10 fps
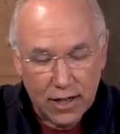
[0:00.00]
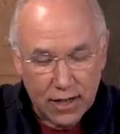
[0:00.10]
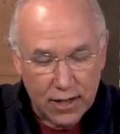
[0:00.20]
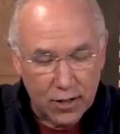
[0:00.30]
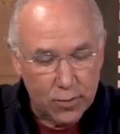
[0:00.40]

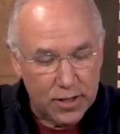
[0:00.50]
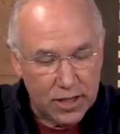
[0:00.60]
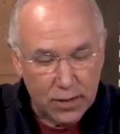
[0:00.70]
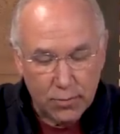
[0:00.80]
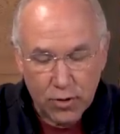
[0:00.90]
Uh,
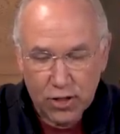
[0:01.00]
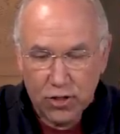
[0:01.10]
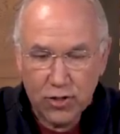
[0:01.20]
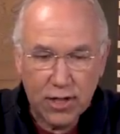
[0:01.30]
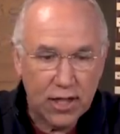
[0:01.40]
humidity,
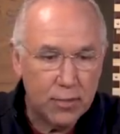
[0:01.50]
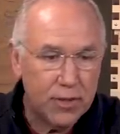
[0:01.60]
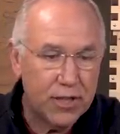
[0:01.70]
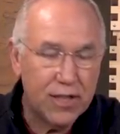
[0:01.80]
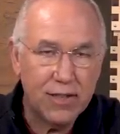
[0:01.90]
moisture, the
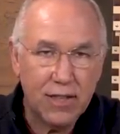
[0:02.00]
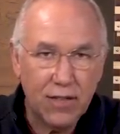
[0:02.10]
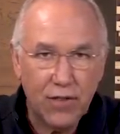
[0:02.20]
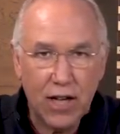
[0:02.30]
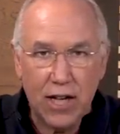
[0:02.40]
inability to
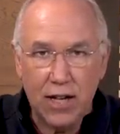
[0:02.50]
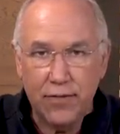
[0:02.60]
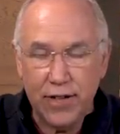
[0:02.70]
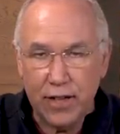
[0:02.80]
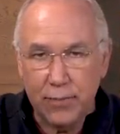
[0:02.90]
leave the
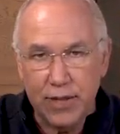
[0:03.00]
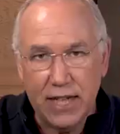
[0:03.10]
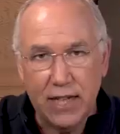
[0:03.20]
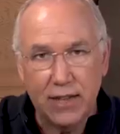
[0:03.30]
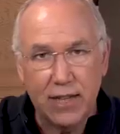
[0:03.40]
hive and
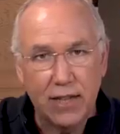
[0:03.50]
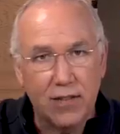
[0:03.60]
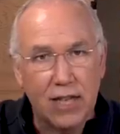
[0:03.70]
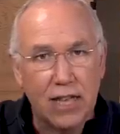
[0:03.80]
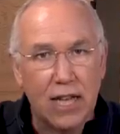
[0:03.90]
eliminate, and
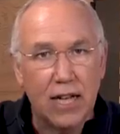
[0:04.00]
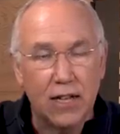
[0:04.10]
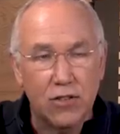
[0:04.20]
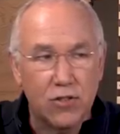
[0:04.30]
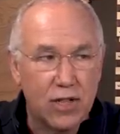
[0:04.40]
things like
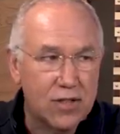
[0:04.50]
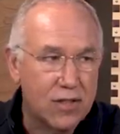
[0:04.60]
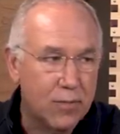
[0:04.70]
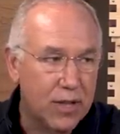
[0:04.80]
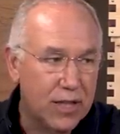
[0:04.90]
that can stress
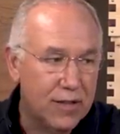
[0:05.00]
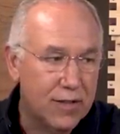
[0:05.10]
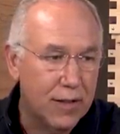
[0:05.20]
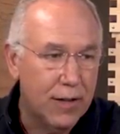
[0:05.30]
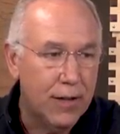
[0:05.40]
the bees.